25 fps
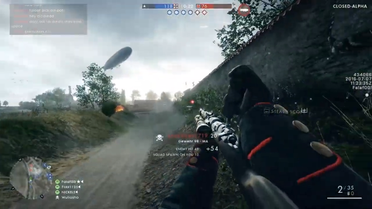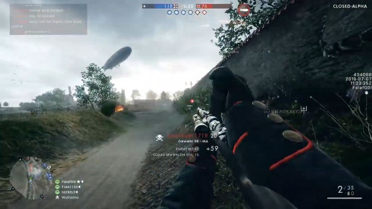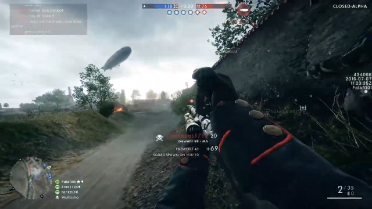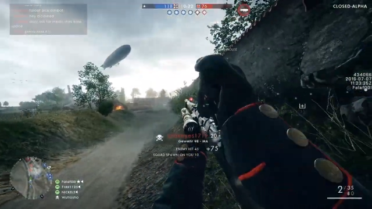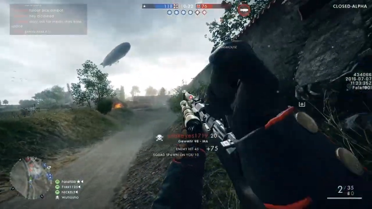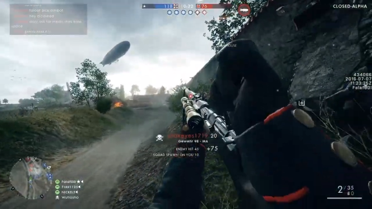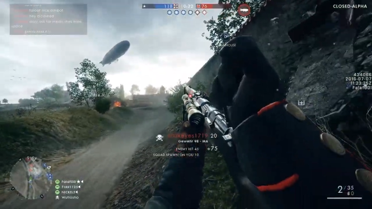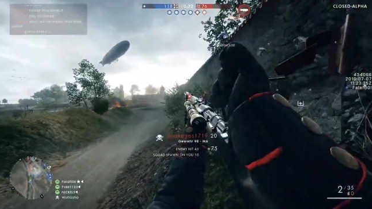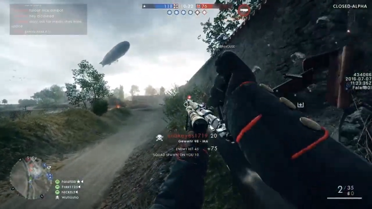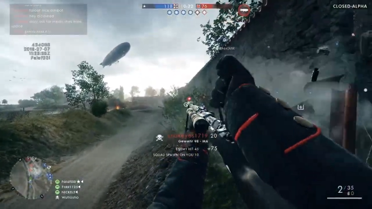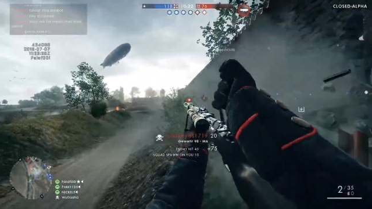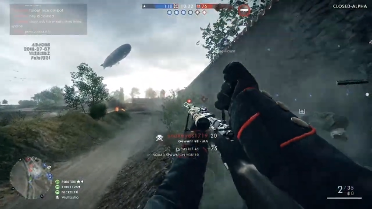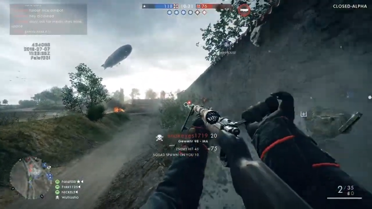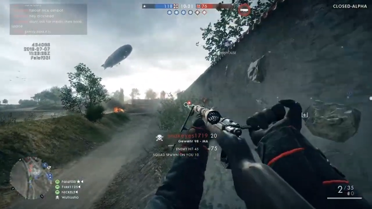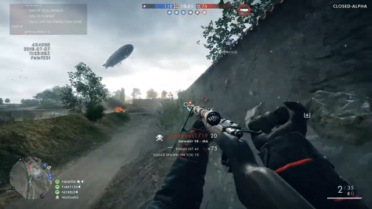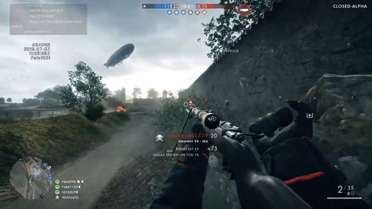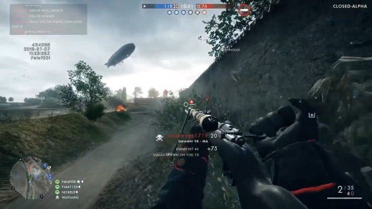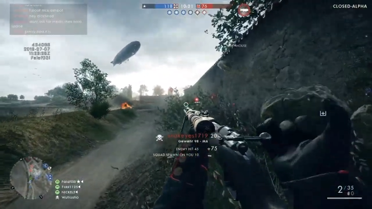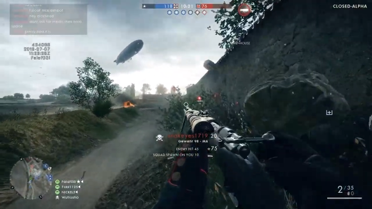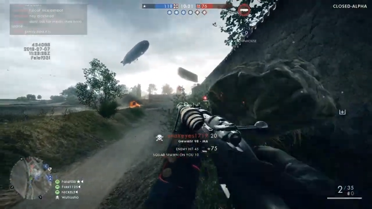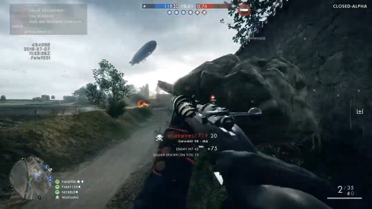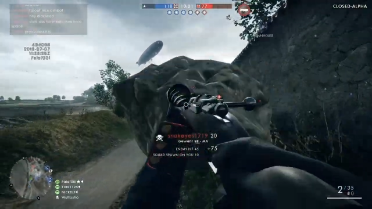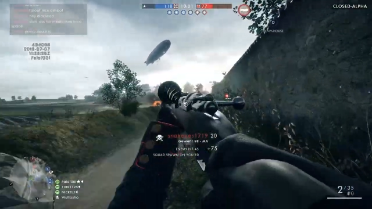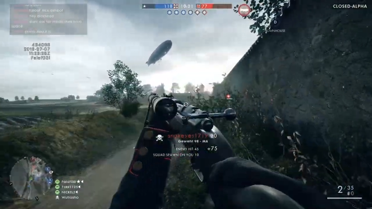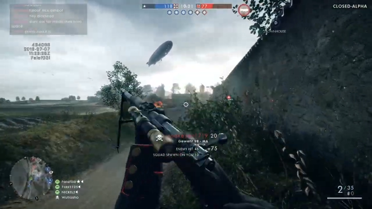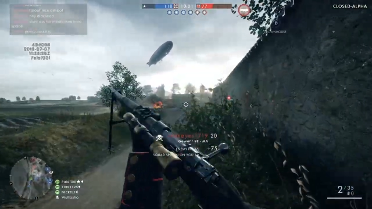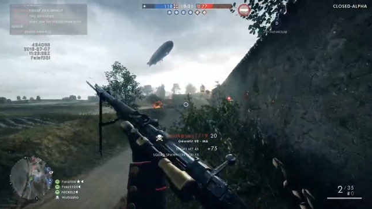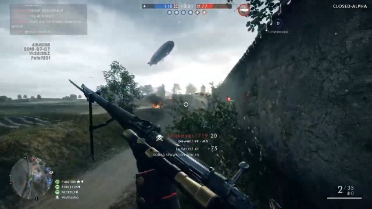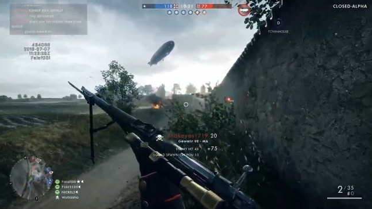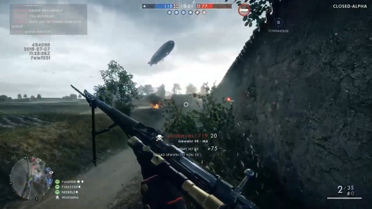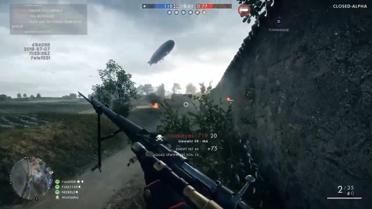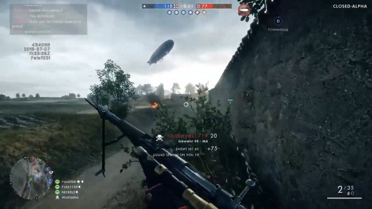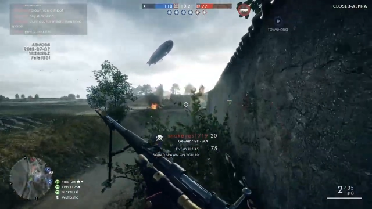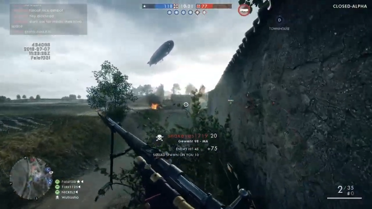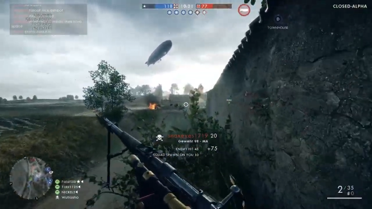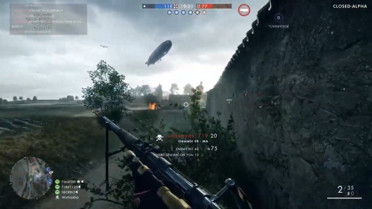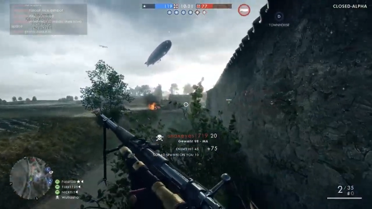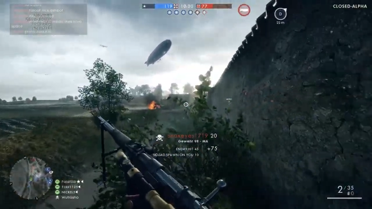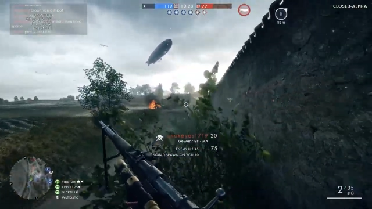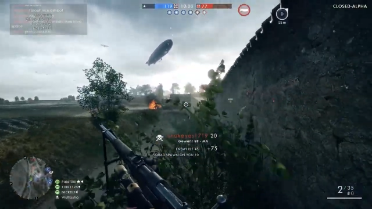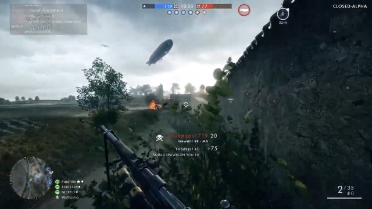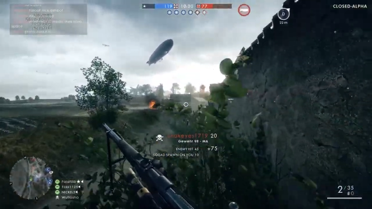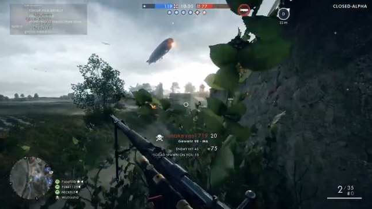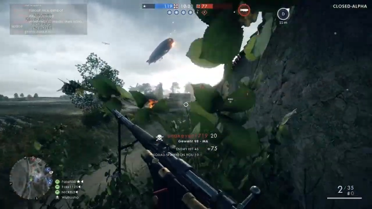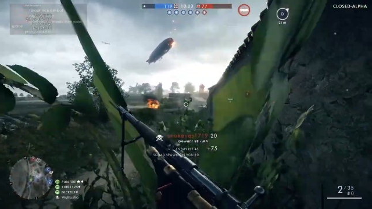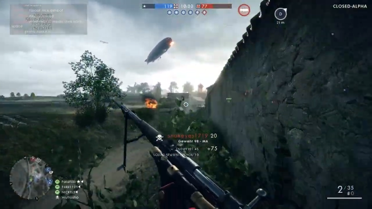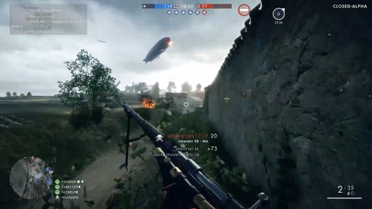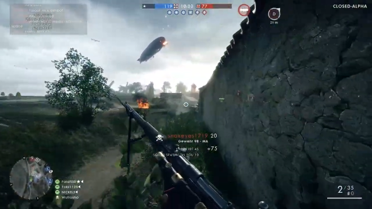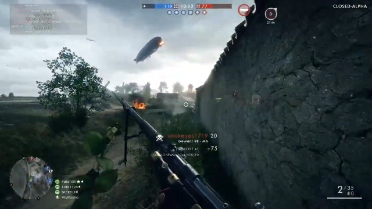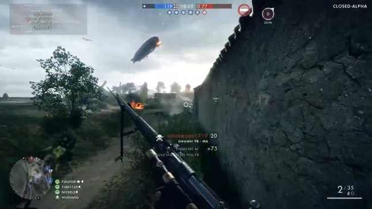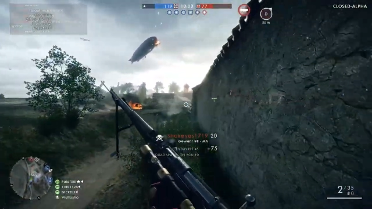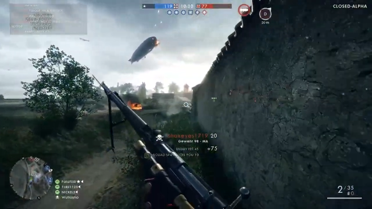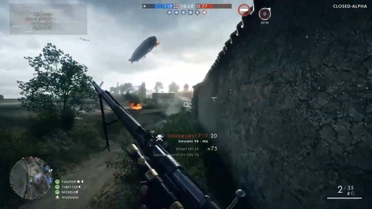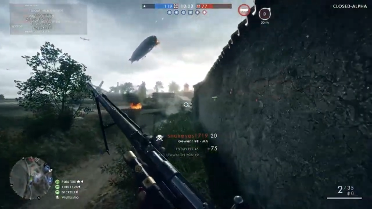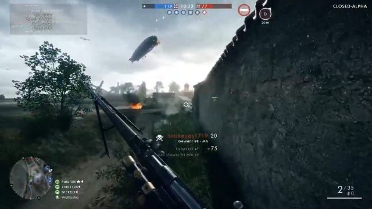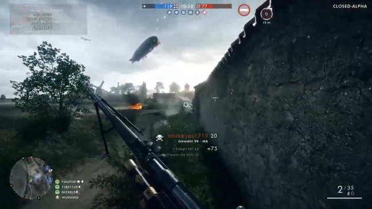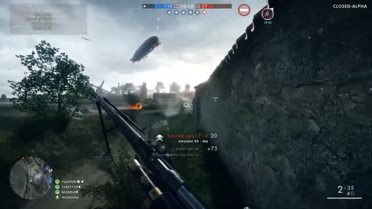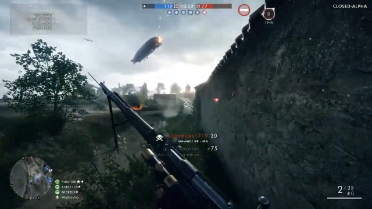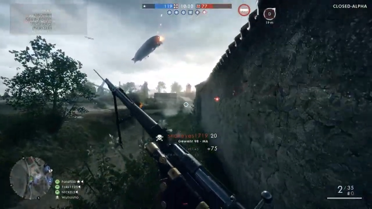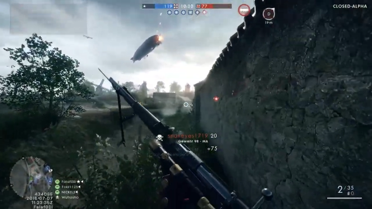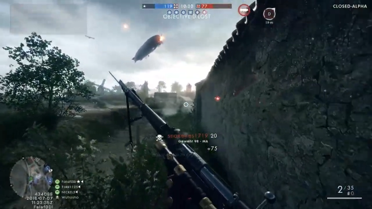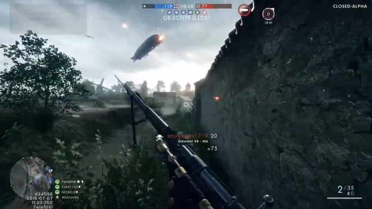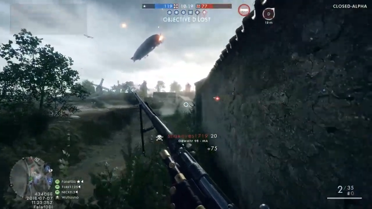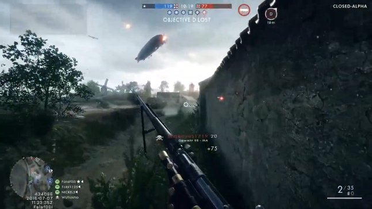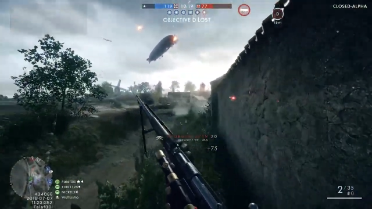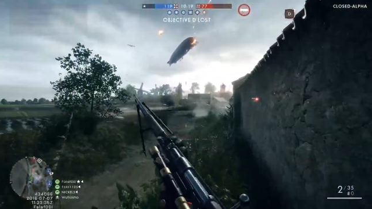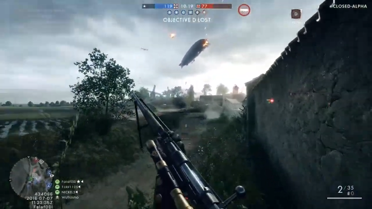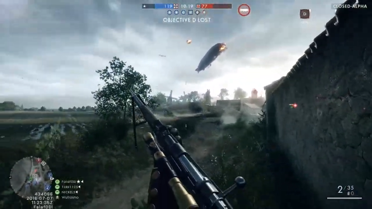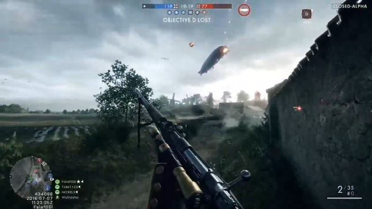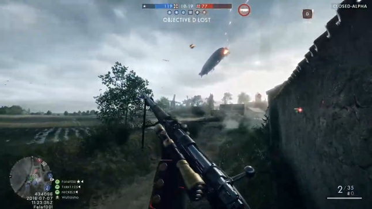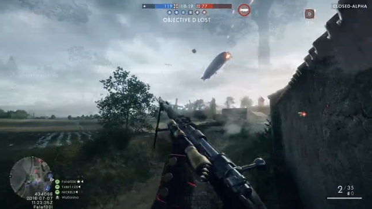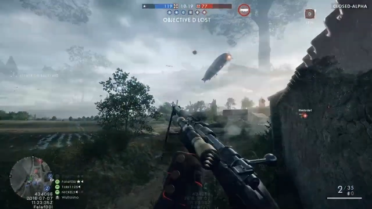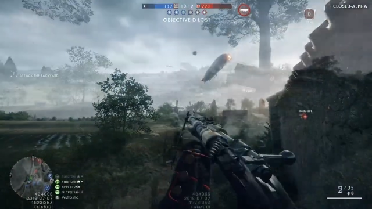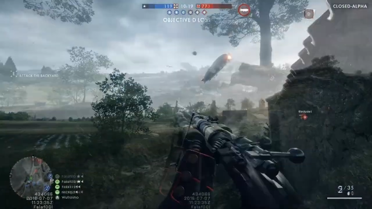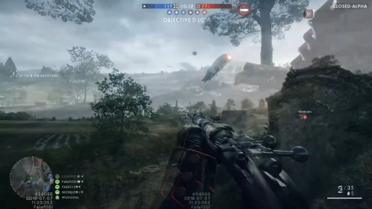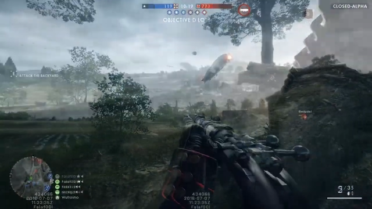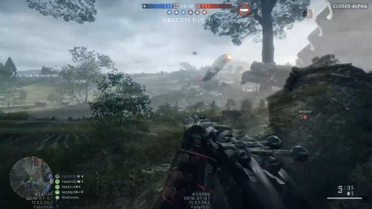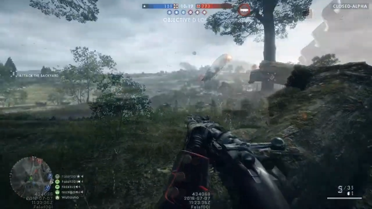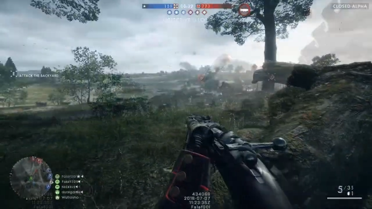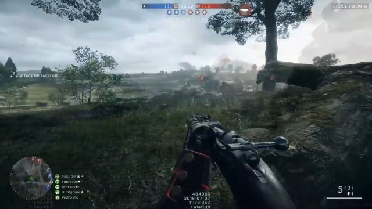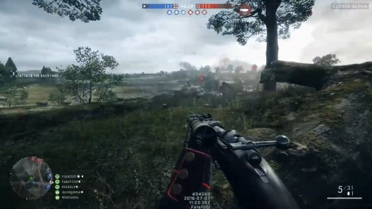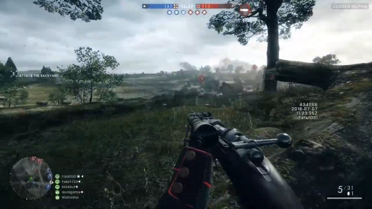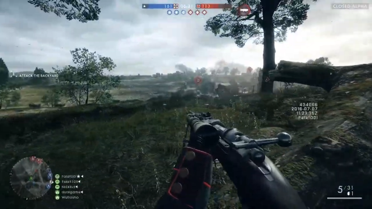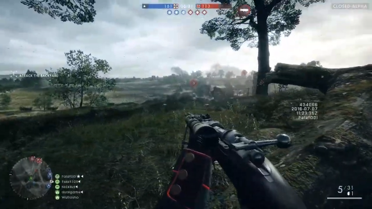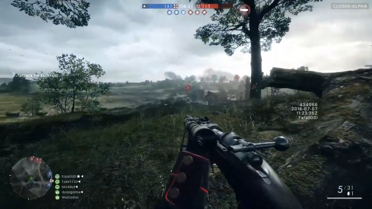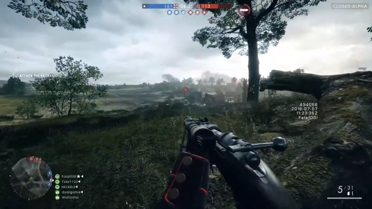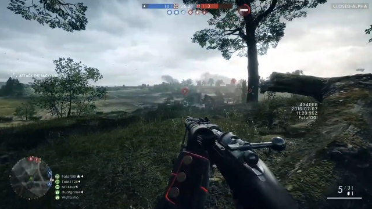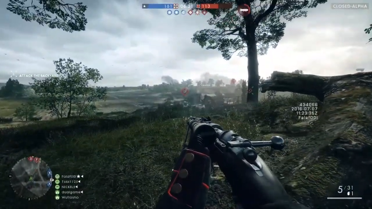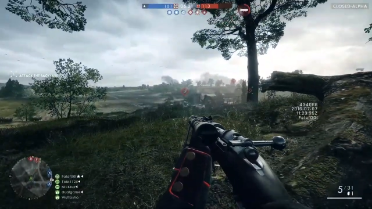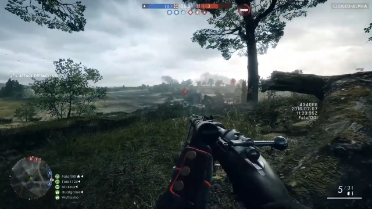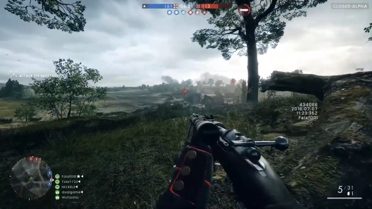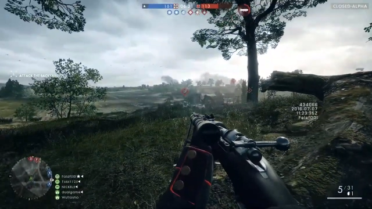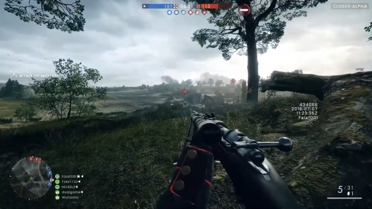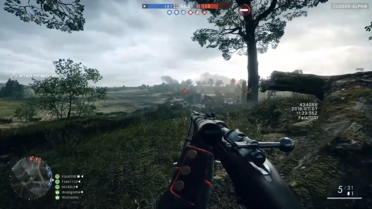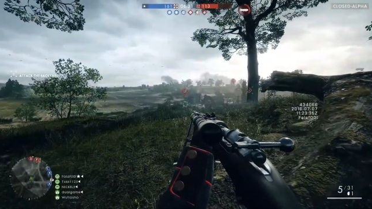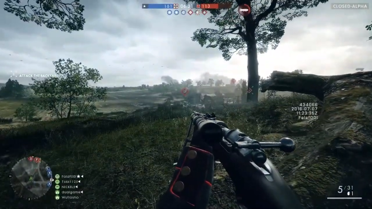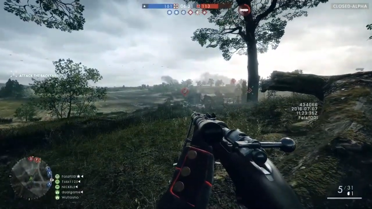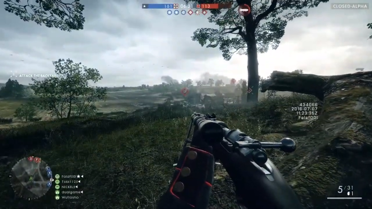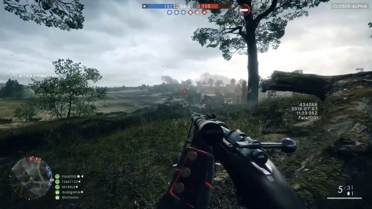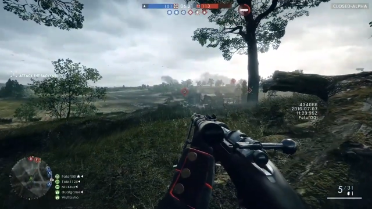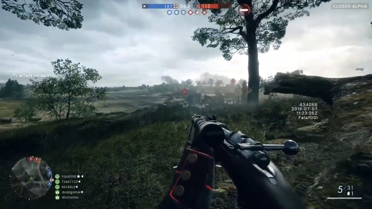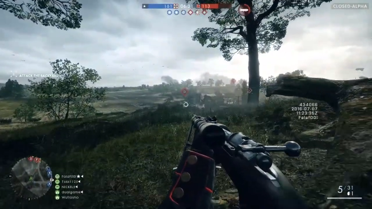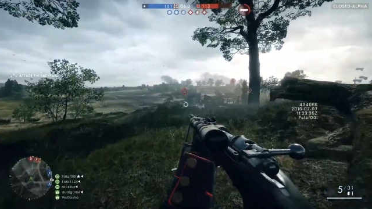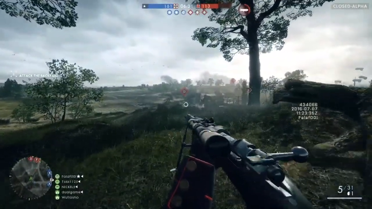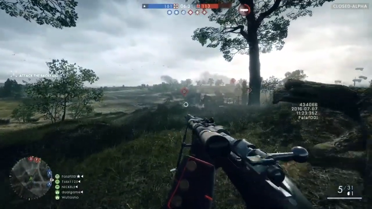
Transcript: Nobody's mouth can be seen.